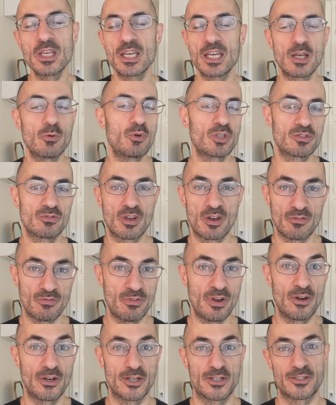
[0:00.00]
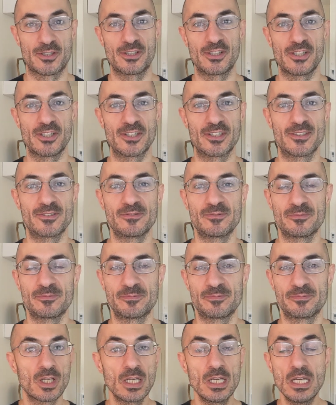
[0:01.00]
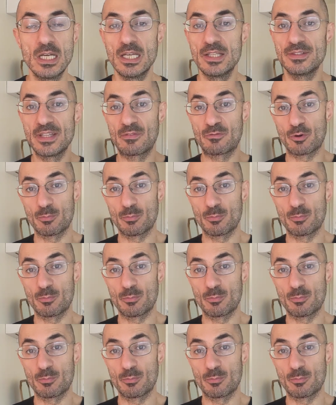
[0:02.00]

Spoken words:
It was very unclear. Now,